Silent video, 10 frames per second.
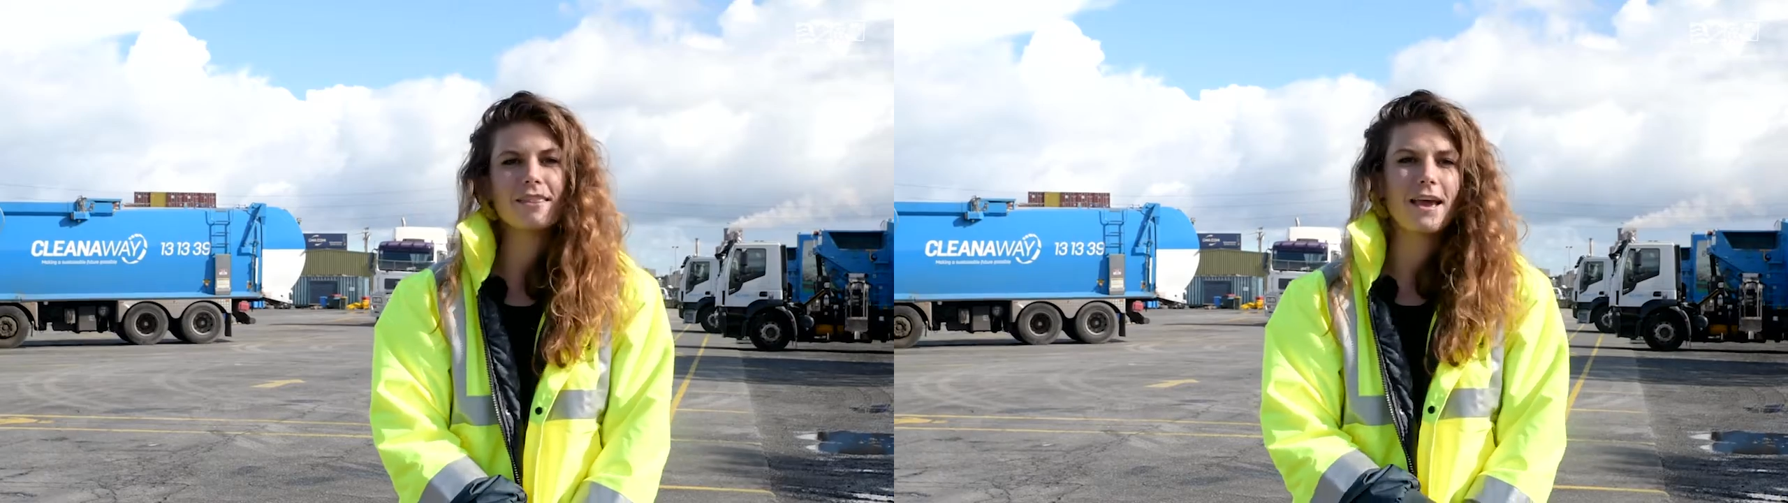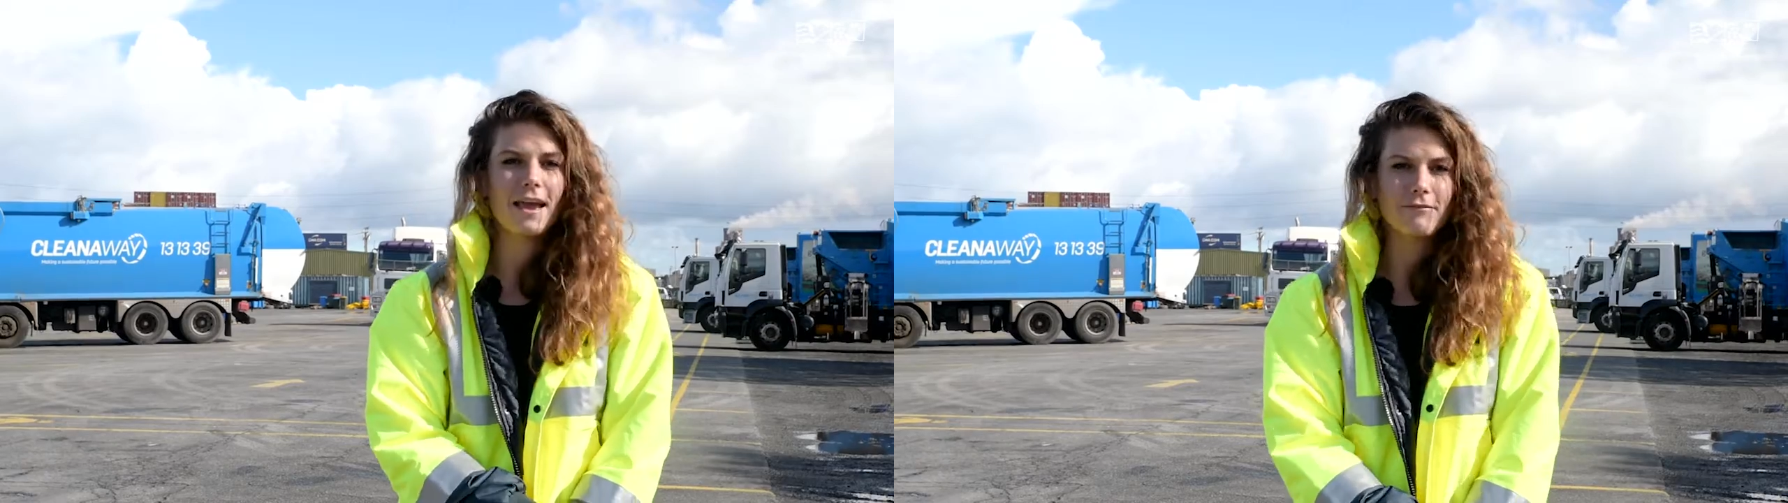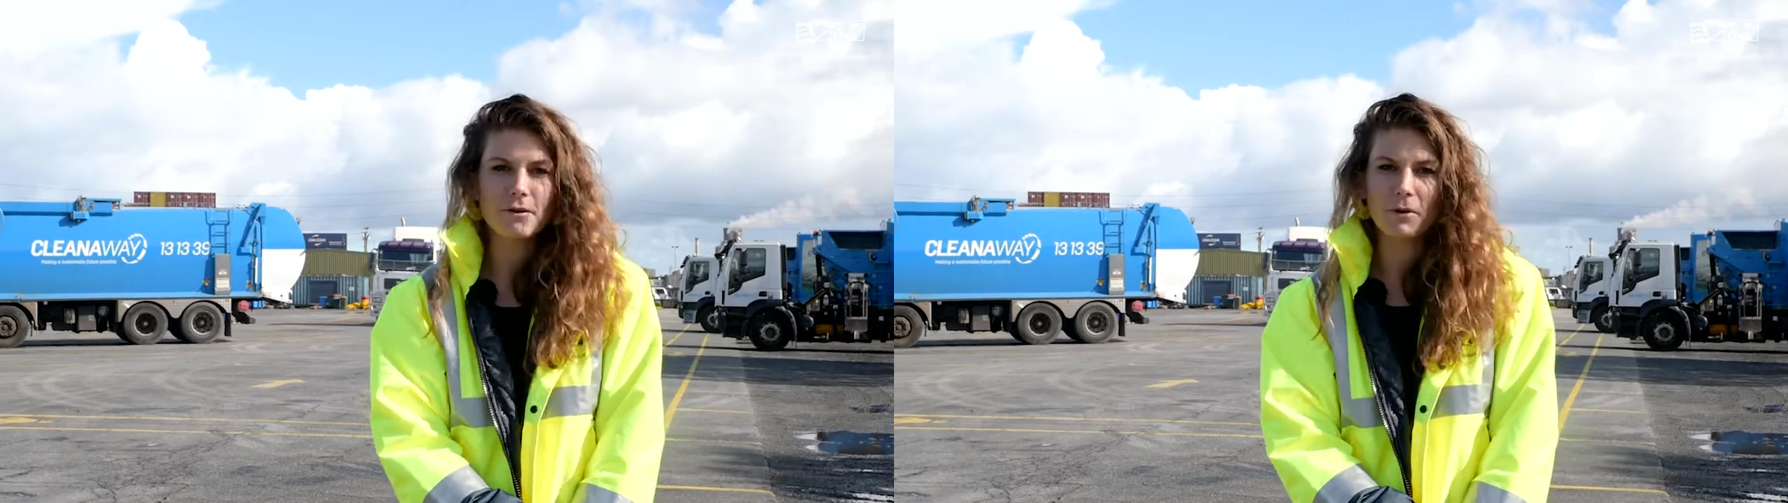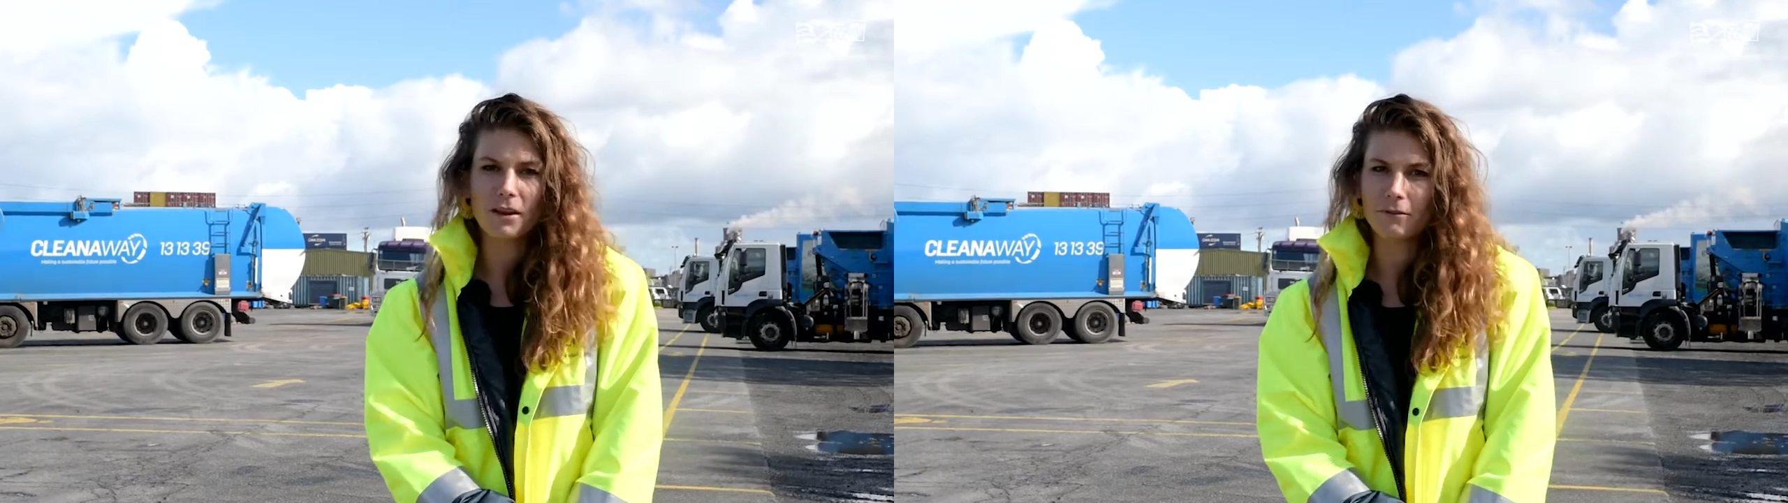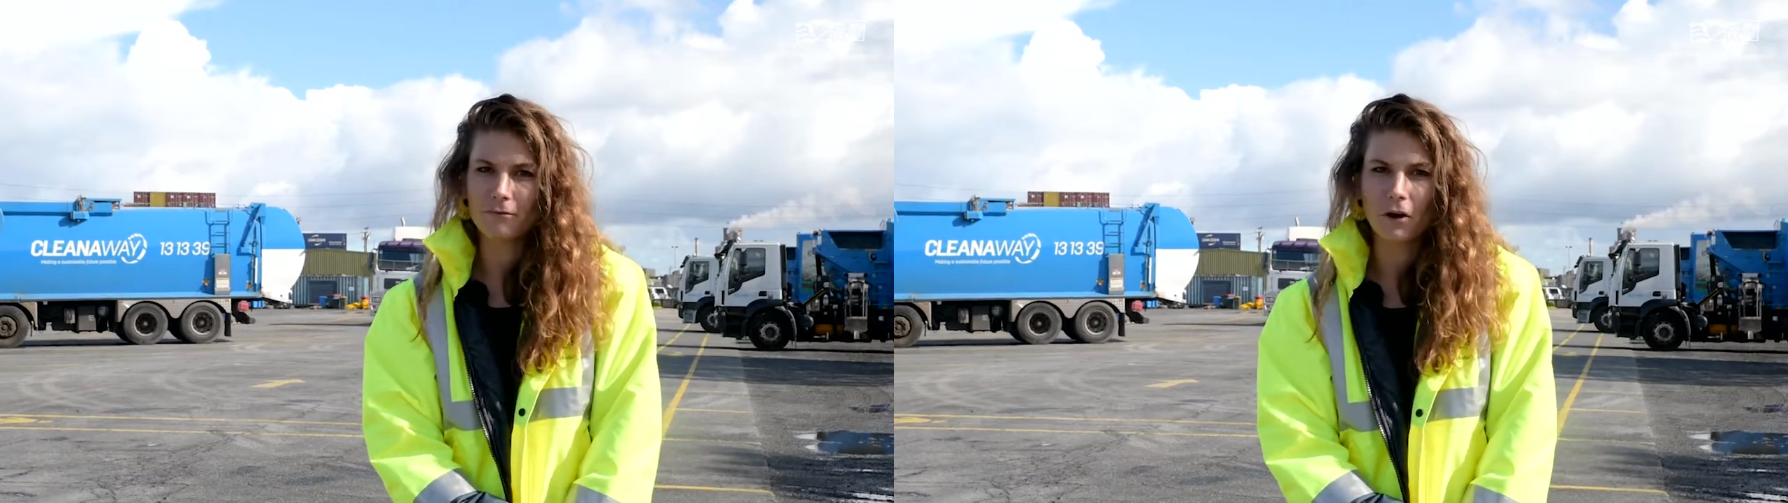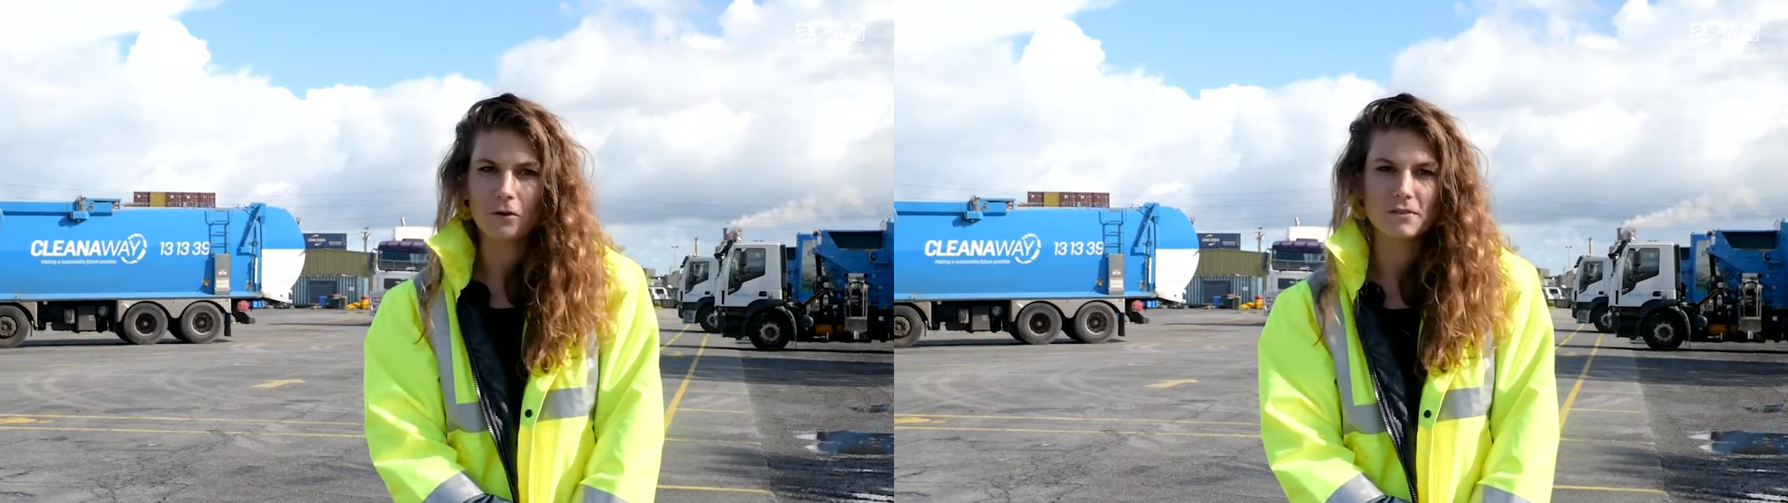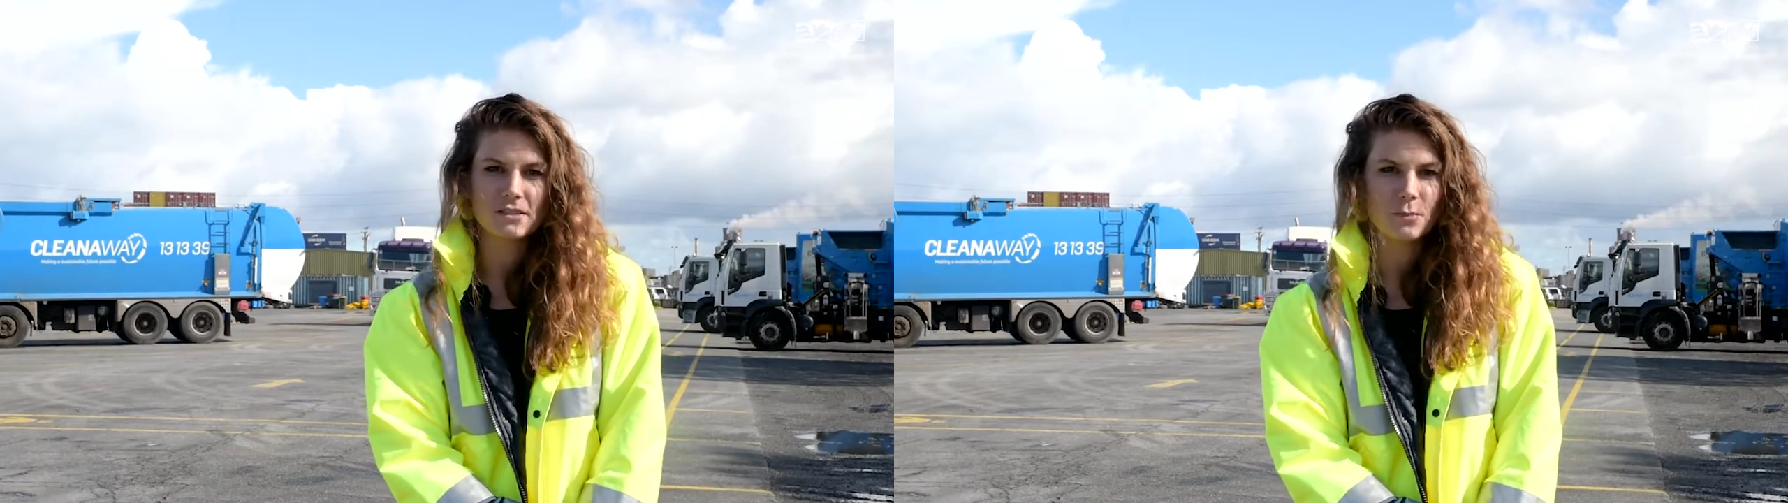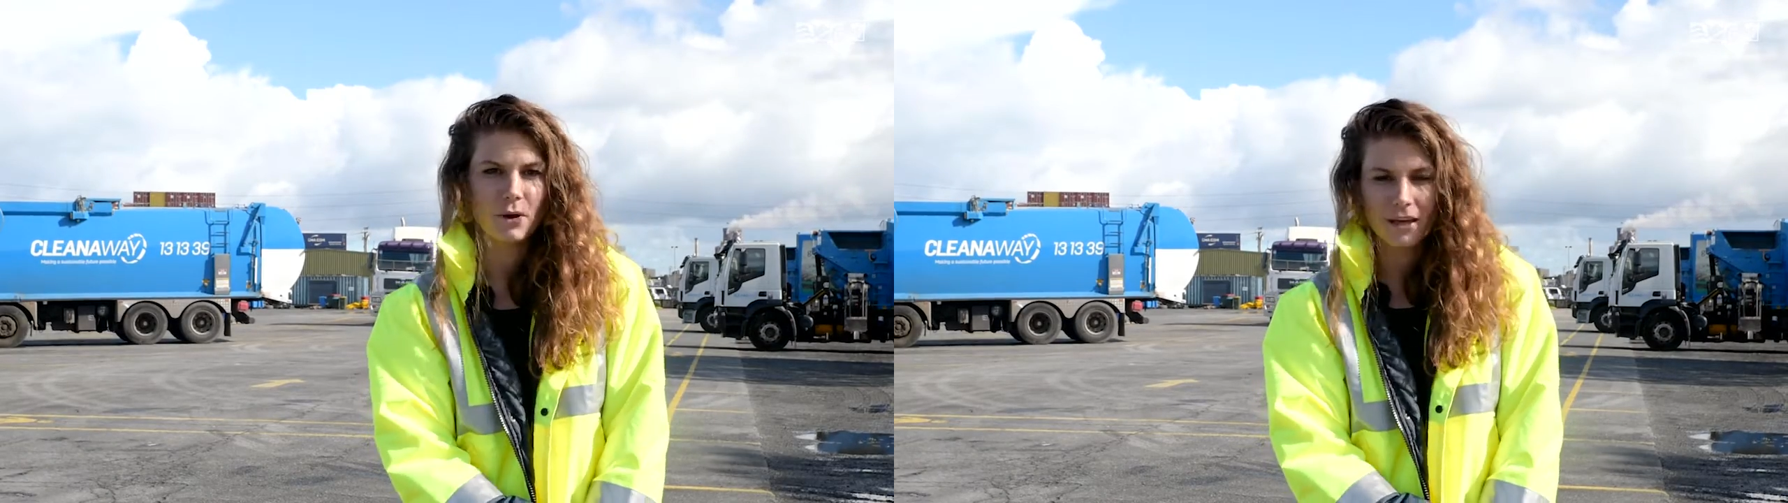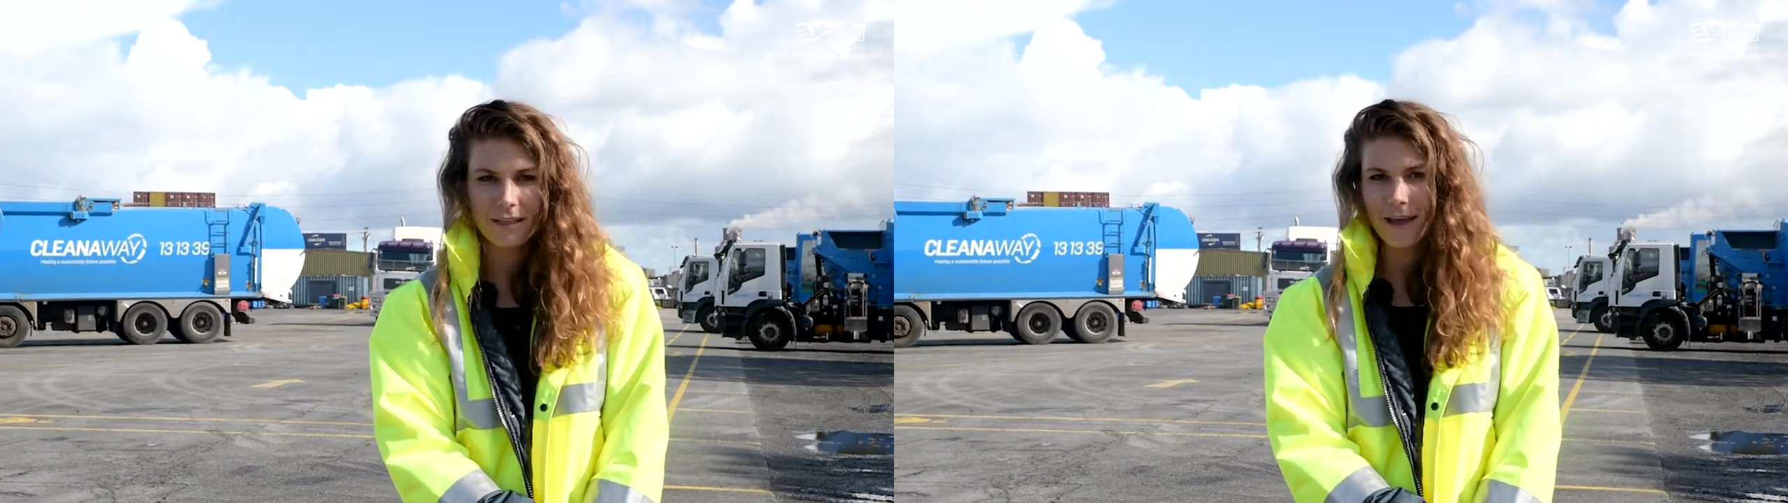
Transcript: that everybody involved is working